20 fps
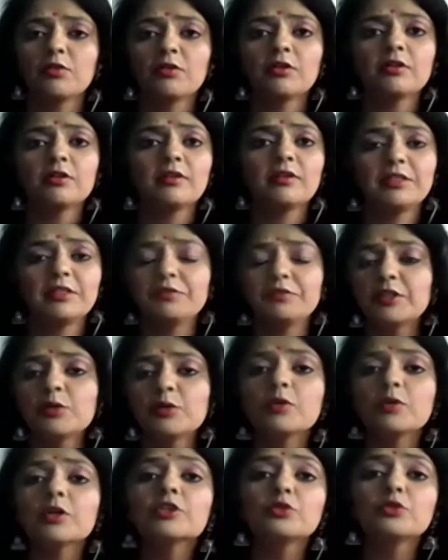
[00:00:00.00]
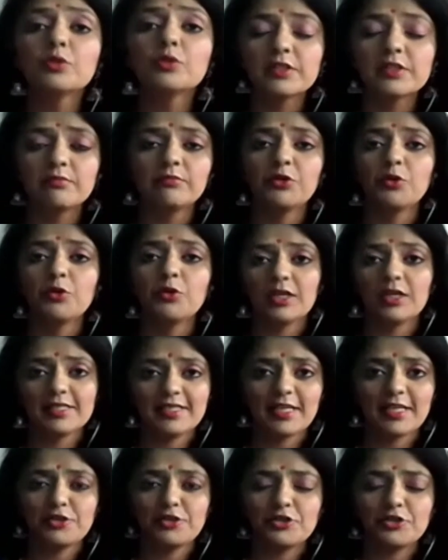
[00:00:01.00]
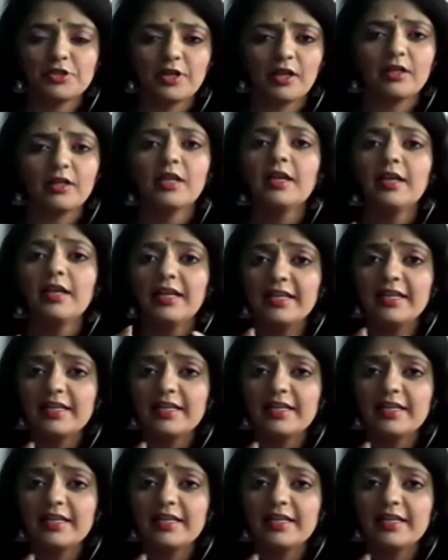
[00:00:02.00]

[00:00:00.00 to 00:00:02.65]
or even a virtual yoga session done.